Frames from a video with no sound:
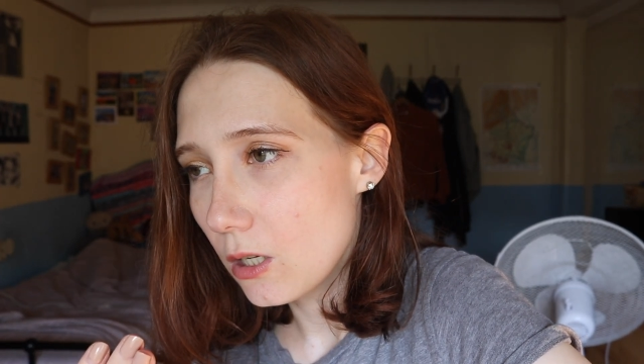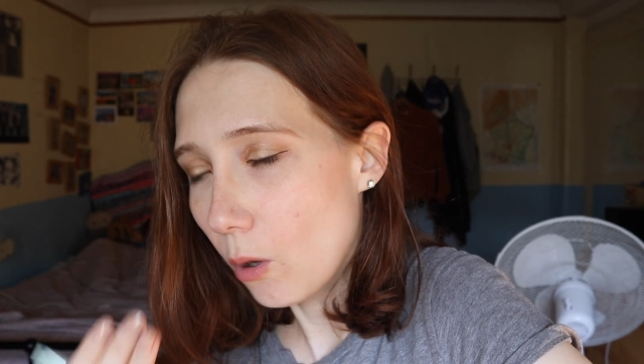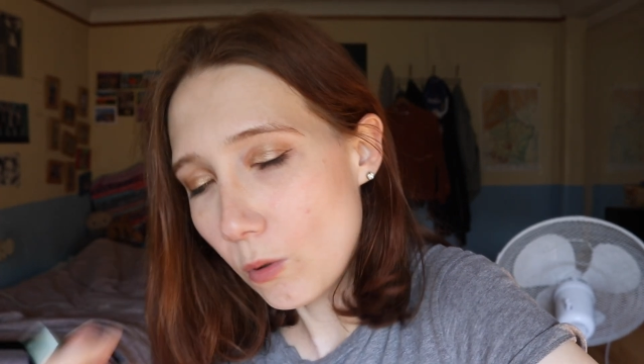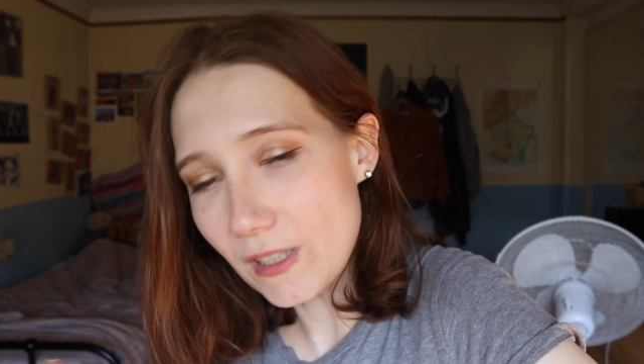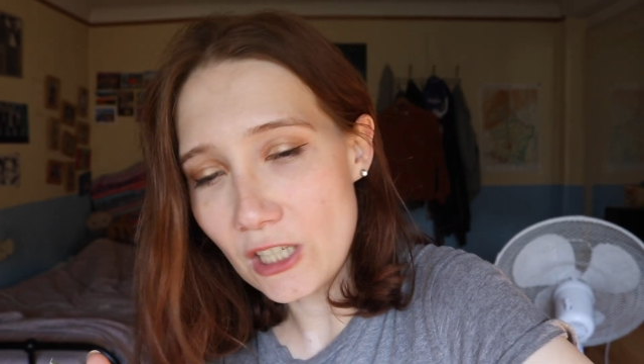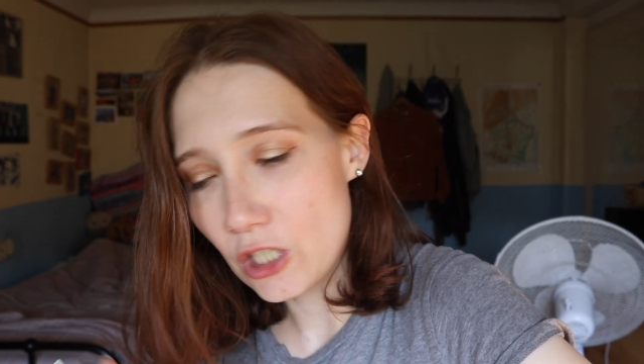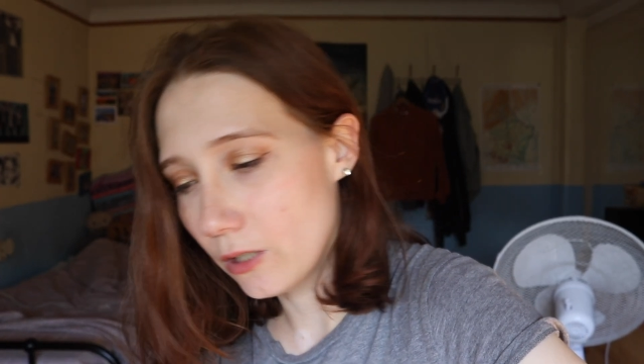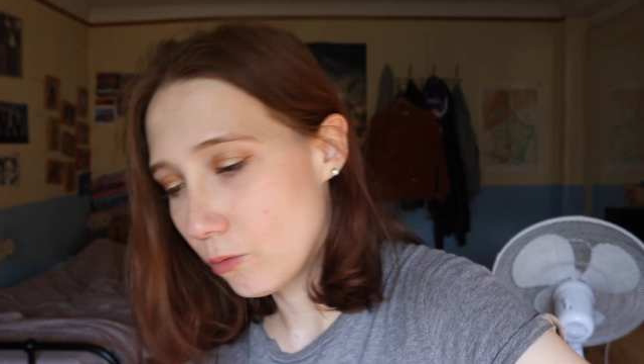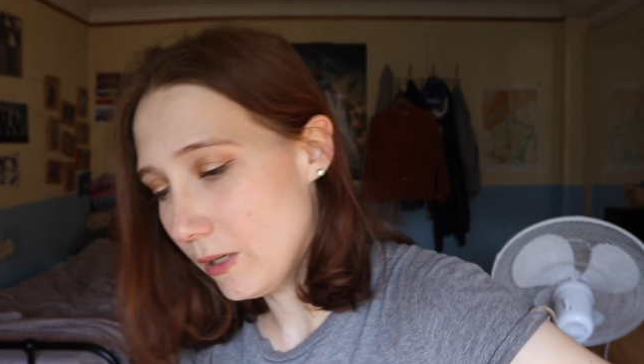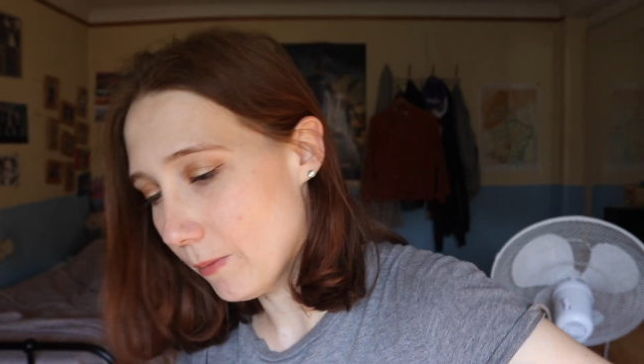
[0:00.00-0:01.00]
Or was it actually the
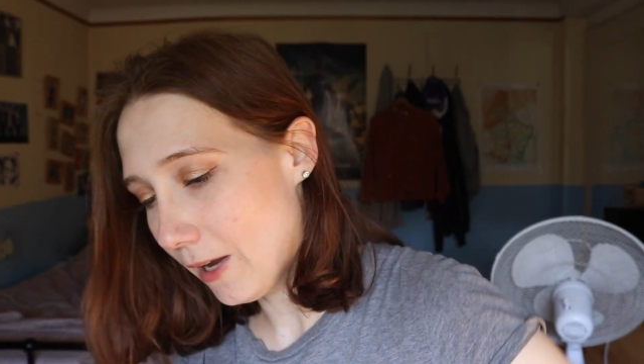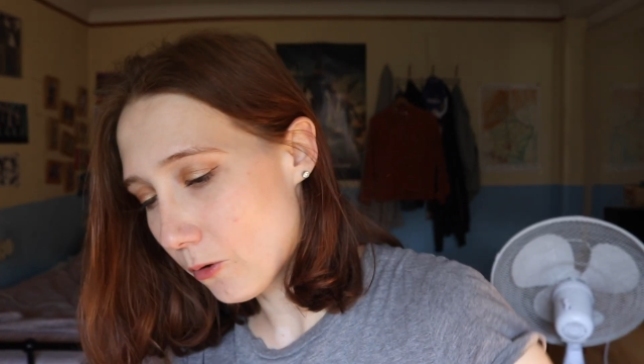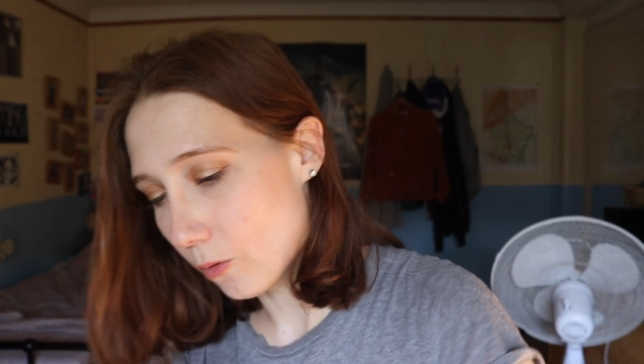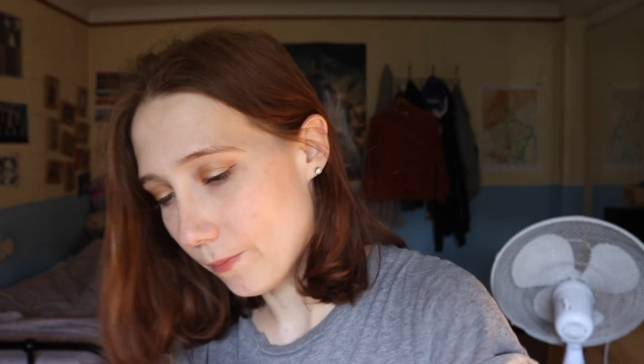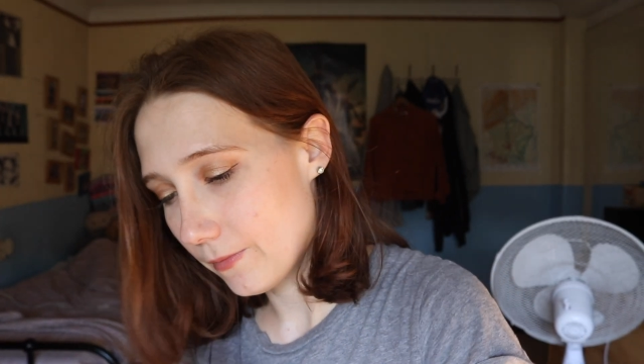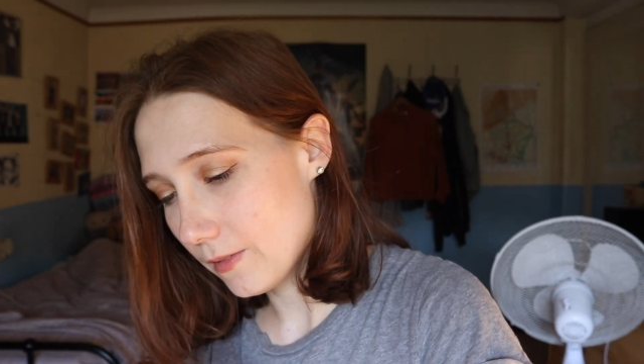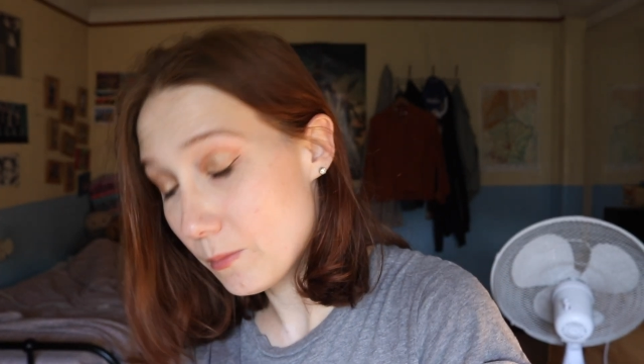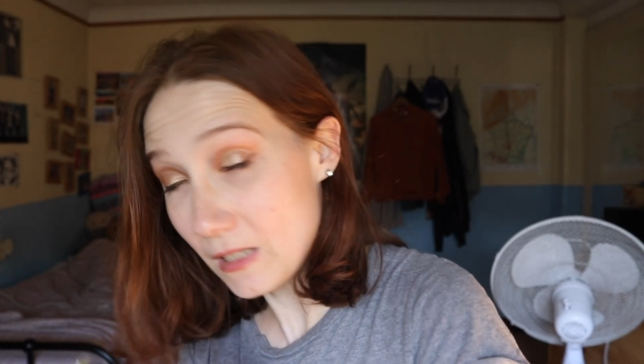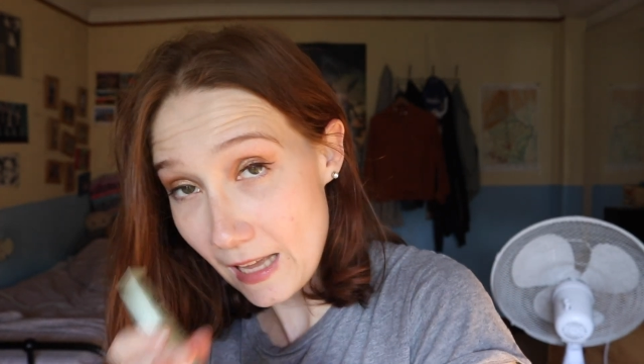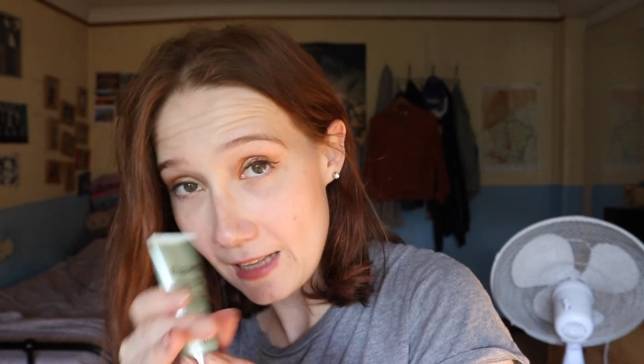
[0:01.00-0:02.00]
cream? I don't know.
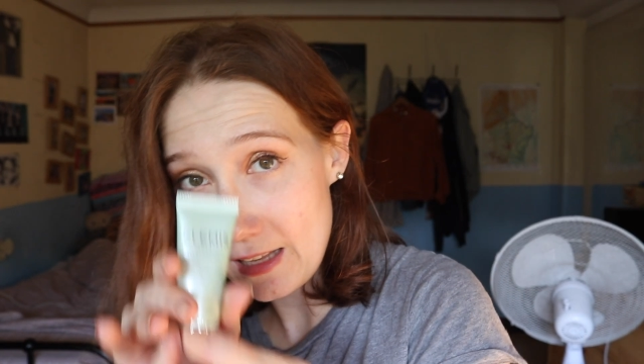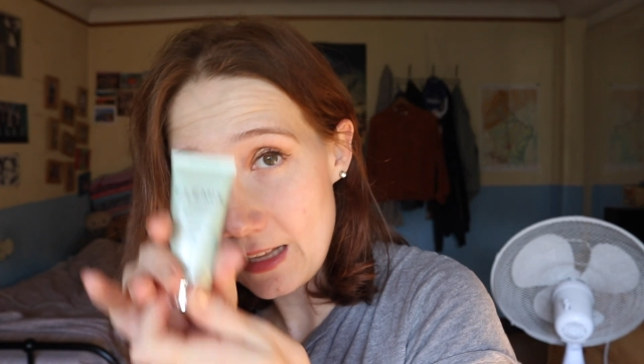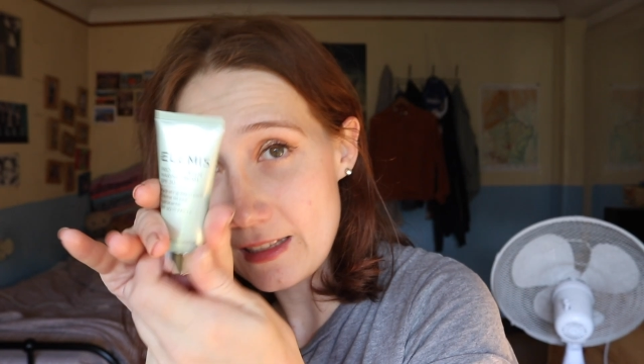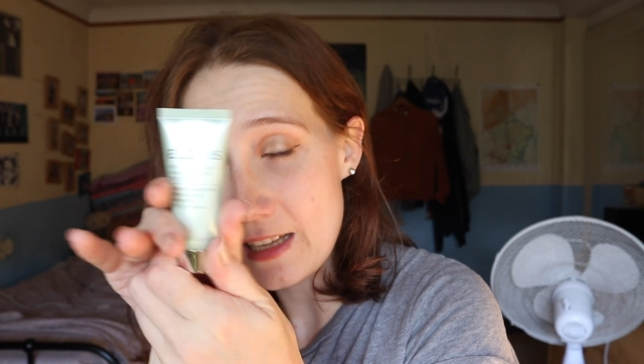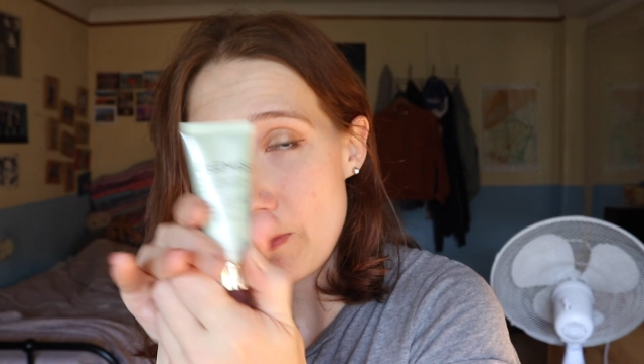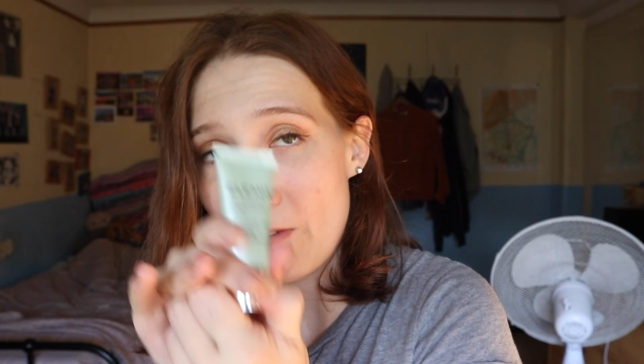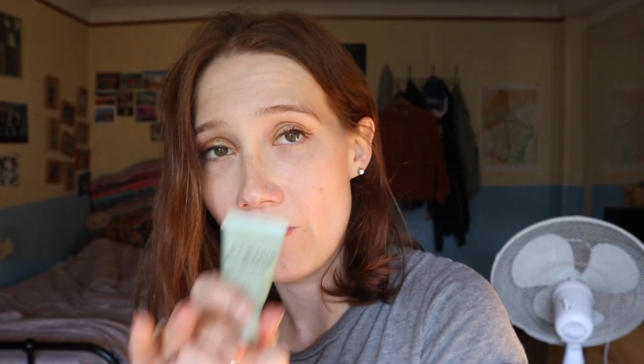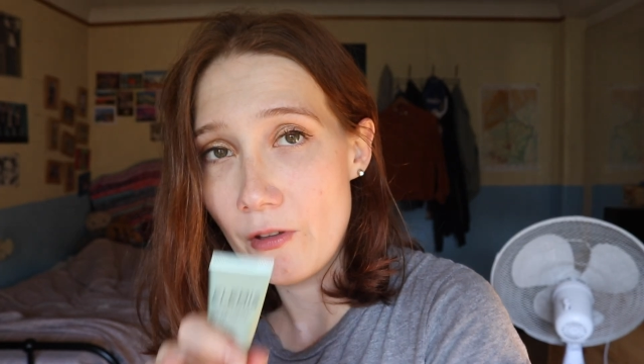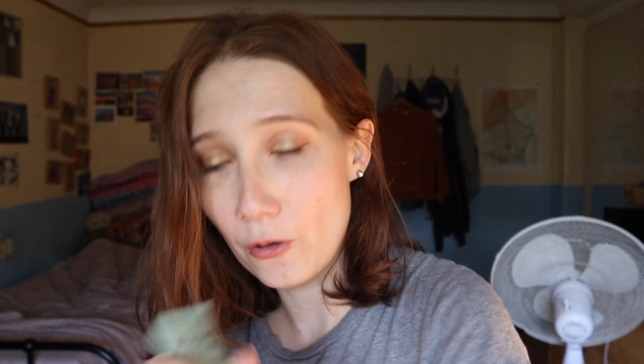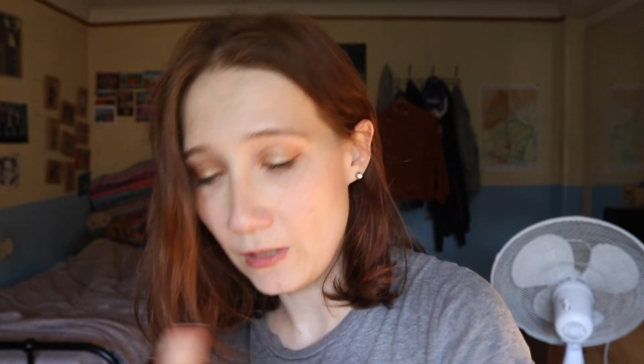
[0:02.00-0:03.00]
But it has SPF
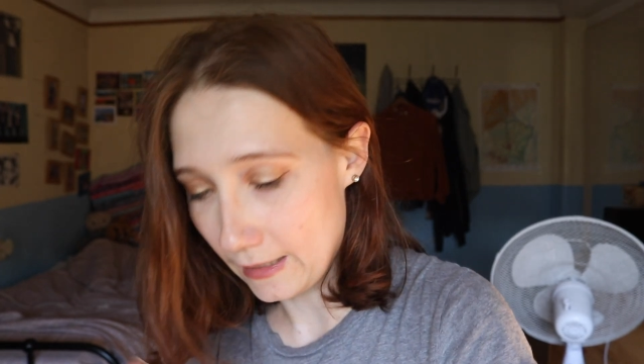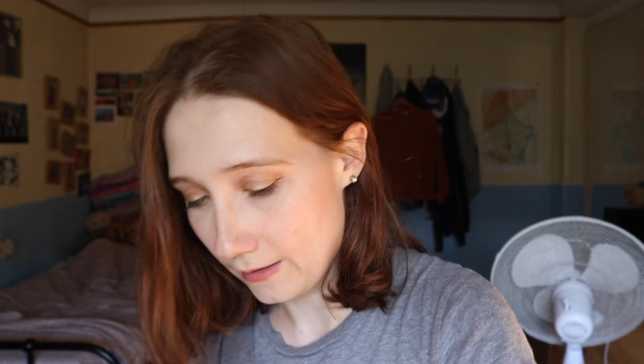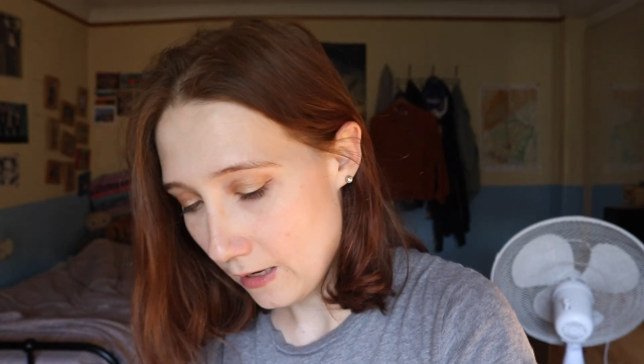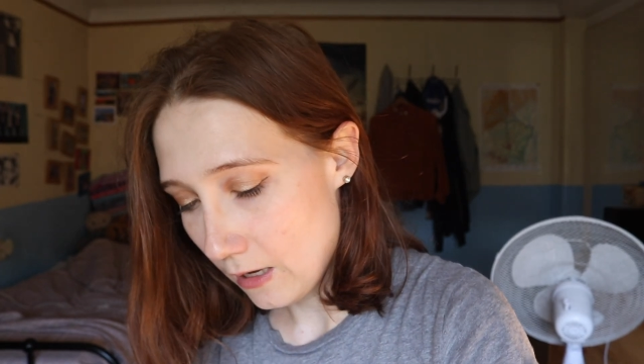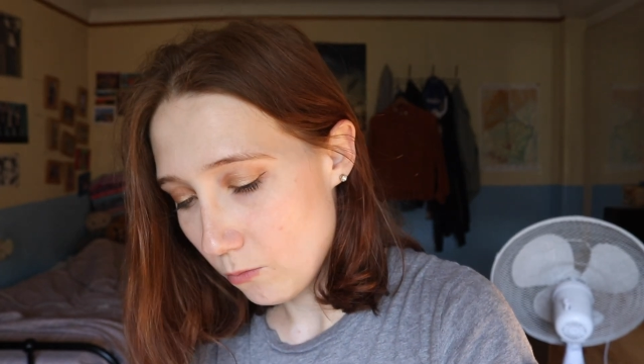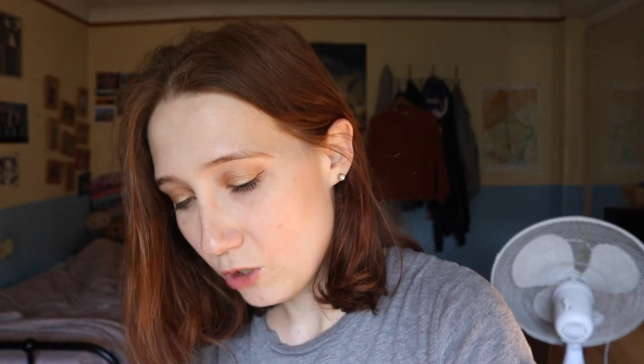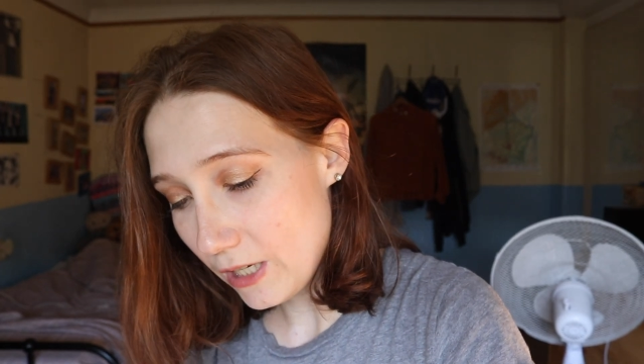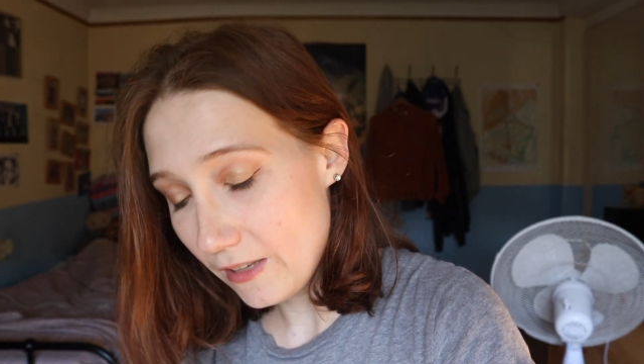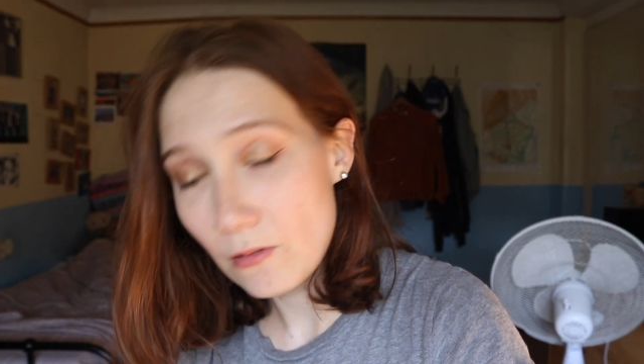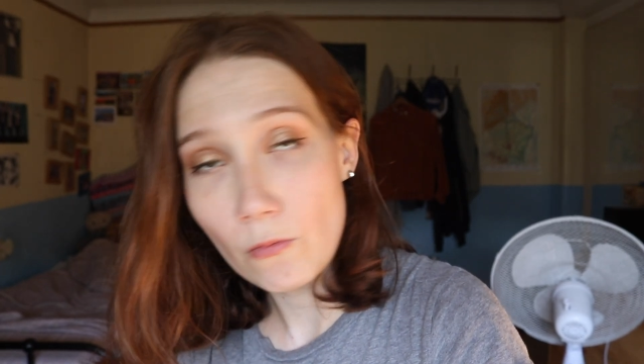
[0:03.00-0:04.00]
30 in,
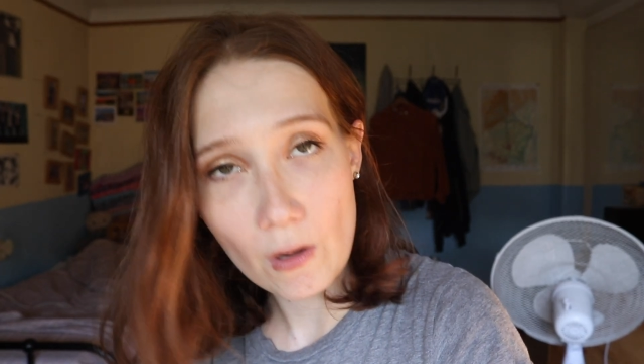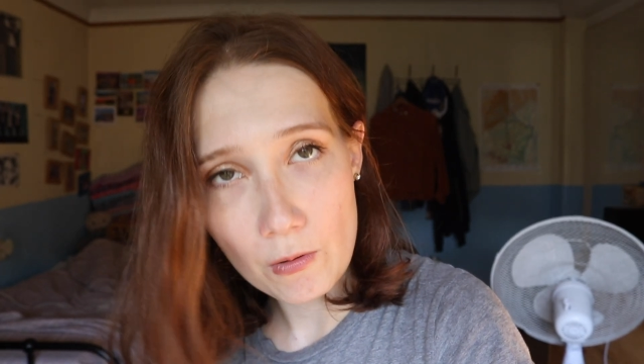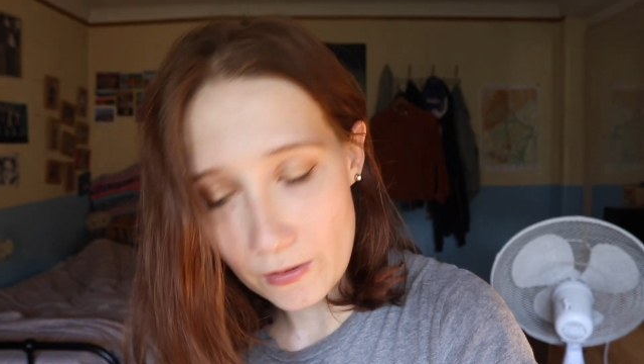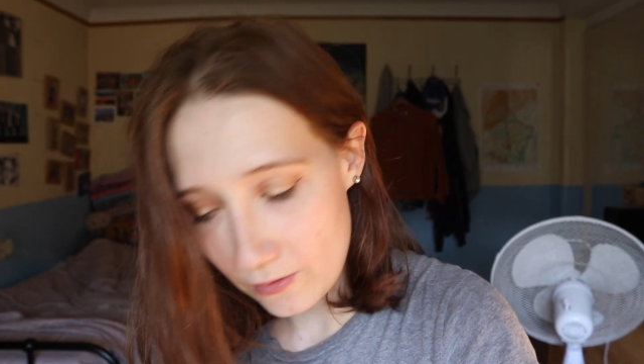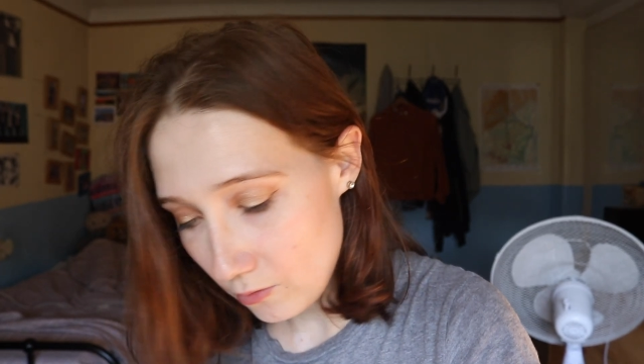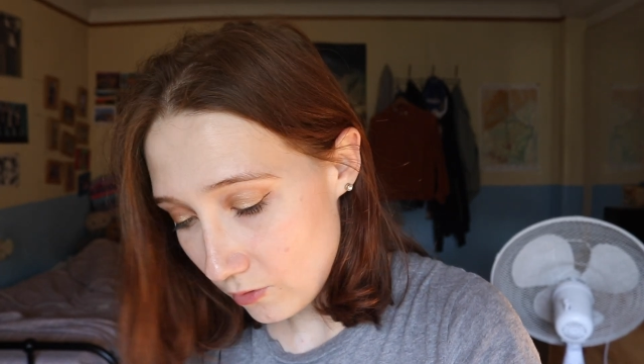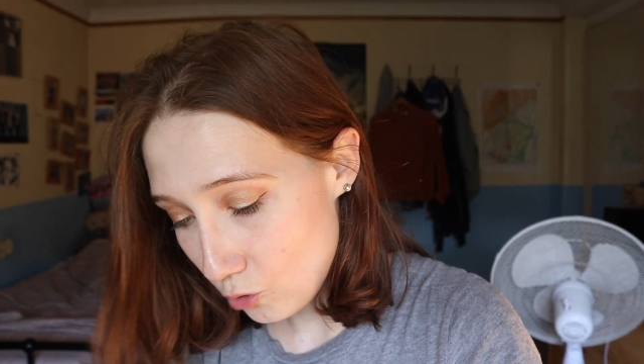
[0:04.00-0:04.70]
which is very nice to use.